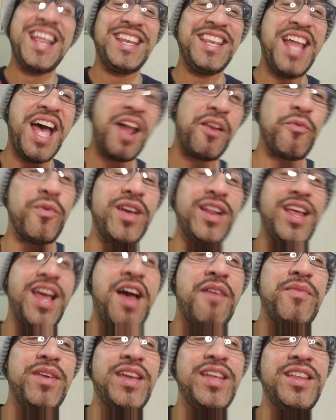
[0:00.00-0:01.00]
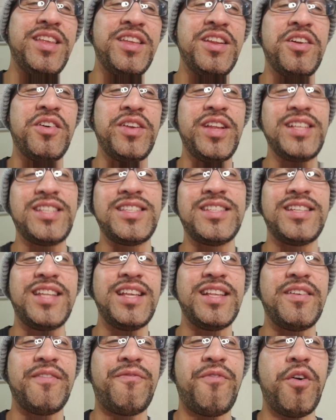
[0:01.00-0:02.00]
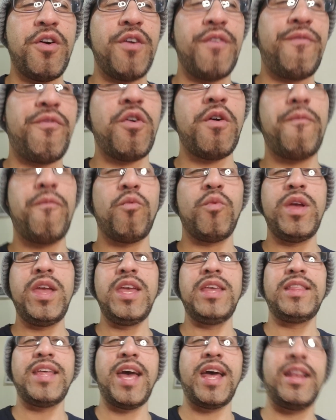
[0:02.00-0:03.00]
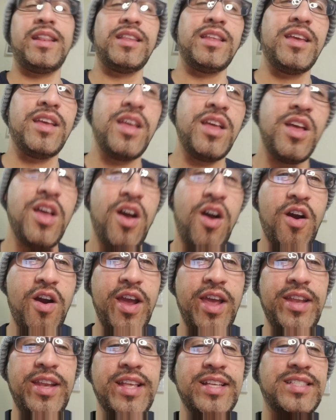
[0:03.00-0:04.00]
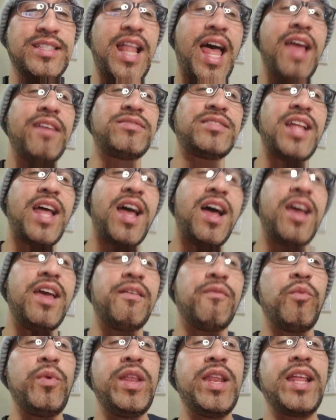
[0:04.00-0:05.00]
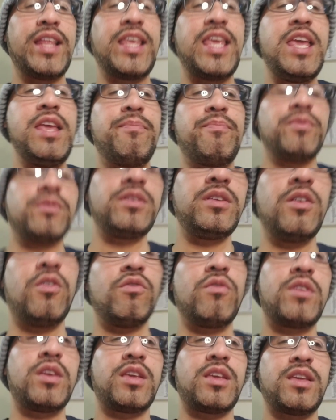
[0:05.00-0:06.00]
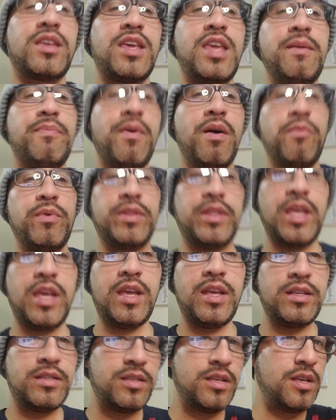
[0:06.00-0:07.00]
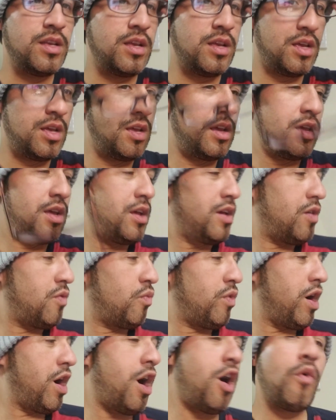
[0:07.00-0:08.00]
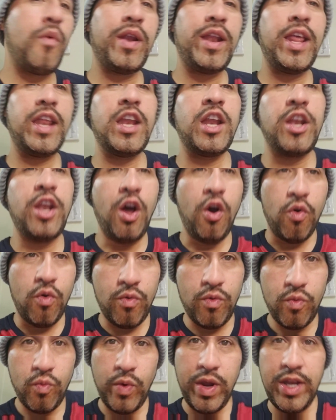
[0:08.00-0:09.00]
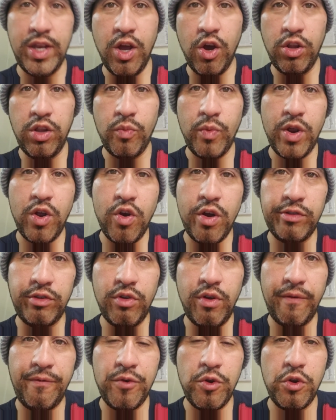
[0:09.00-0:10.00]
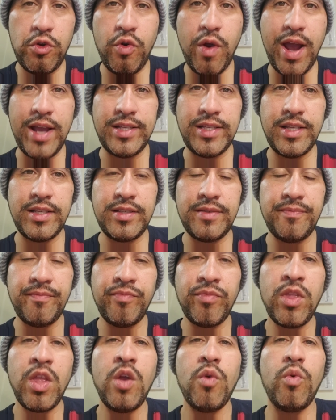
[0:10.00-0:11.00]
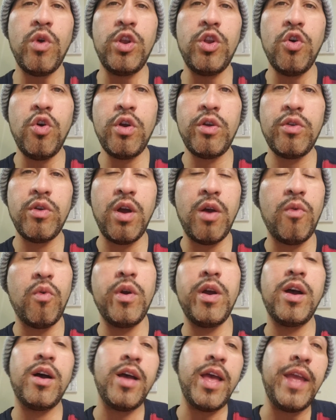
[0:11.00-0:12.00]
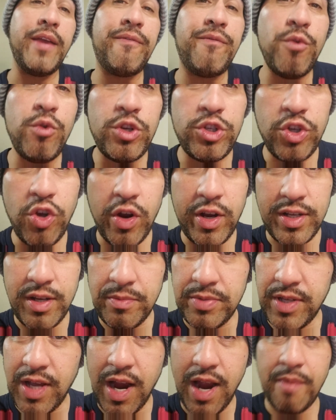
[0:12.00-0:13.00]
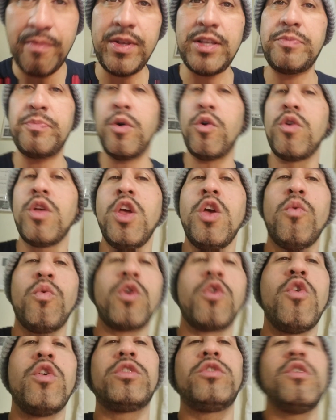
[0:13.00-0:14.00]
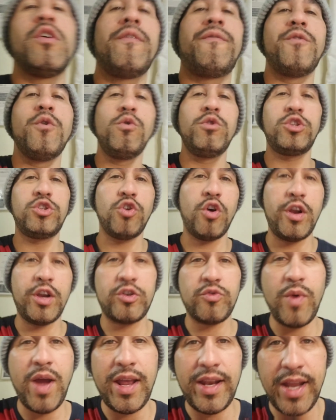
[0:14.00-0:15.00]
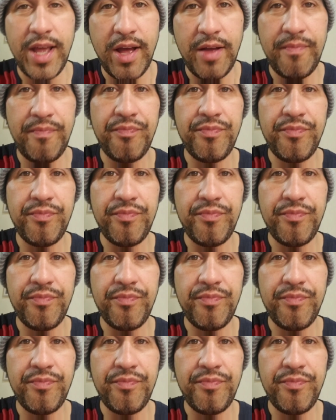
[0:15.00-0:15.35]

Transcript: Not really. I mean, you know, this, this for for we that are in this lifestyle and we to keep, you know, keep up with things, we're already in the know. We know that we're going through a food crisis. We're no, uh, well, a food shortage. I'm sorry, I misspoke. We're going through a food shortage right now.